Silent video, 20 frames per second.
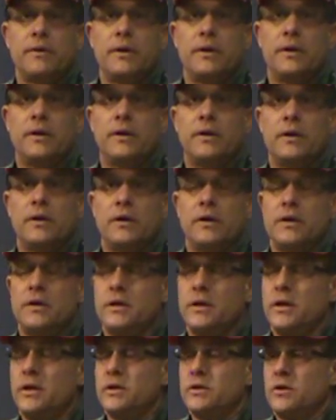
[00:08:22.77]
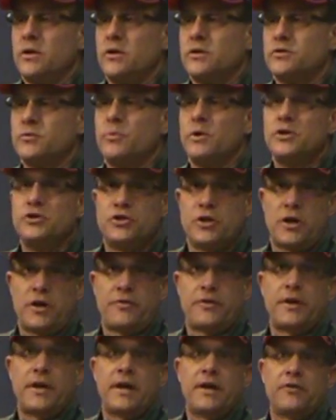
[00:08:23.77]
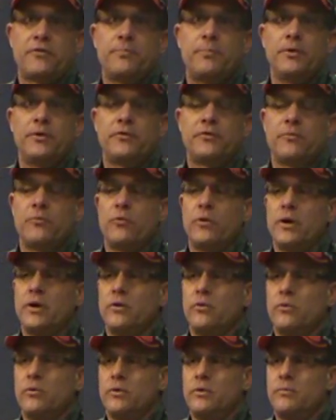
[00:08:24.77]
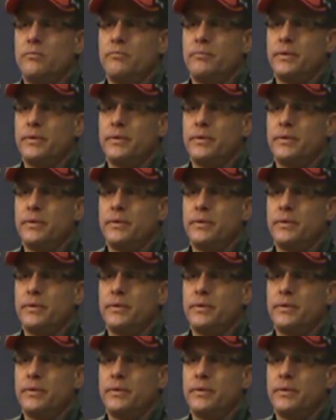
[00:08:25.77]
And he's lost some weight. Jonathan has put some weight on.